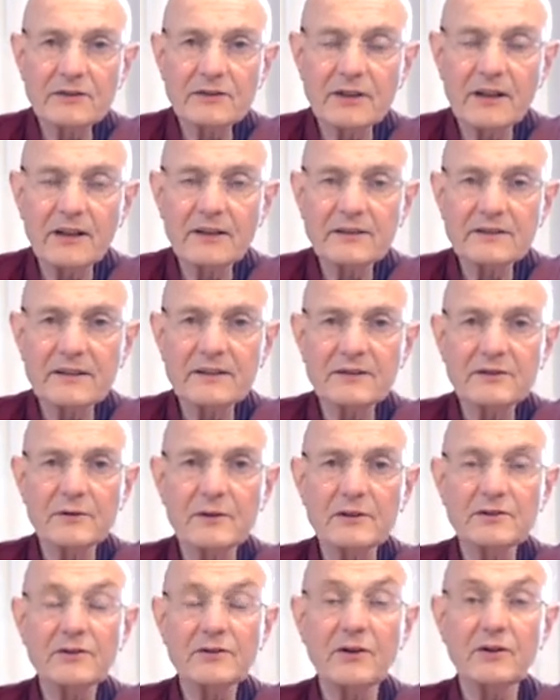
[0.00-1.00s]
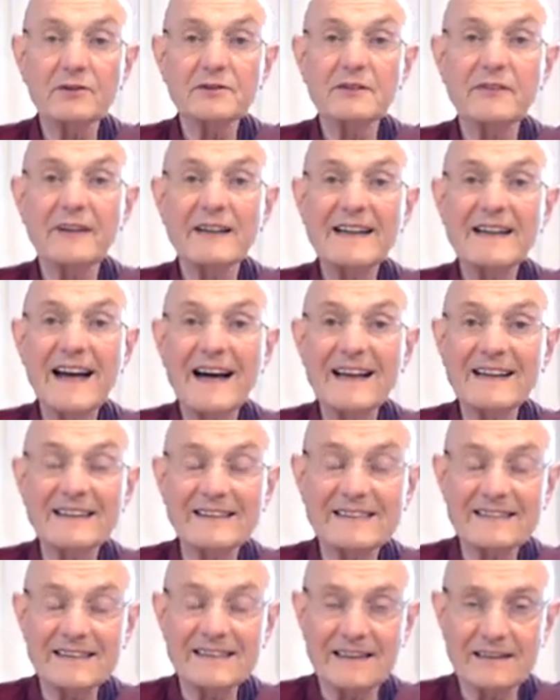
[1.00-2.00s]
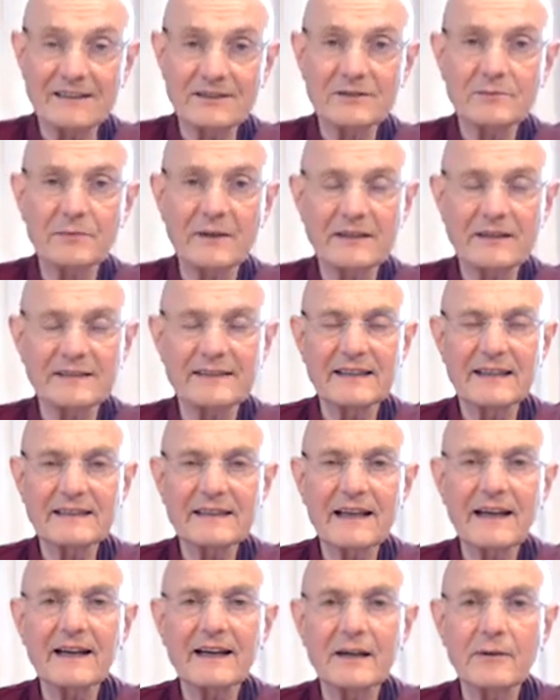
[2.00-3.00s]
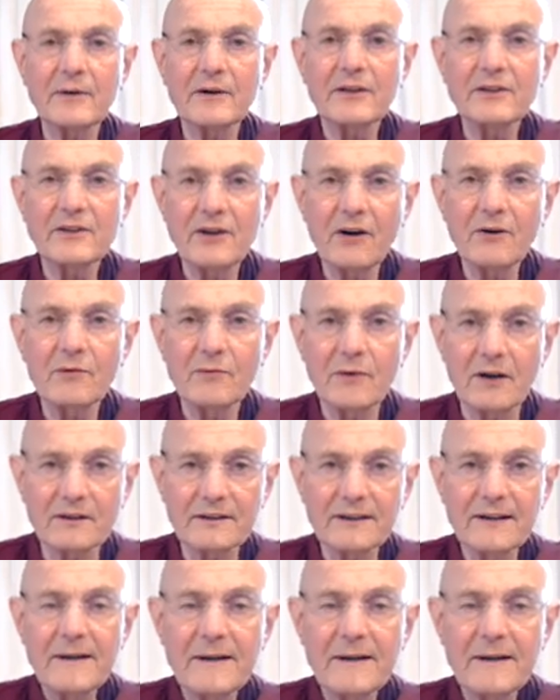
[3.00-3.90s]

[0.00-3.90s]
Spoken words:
turns into a sort of analysis, which is exactly what you don't want.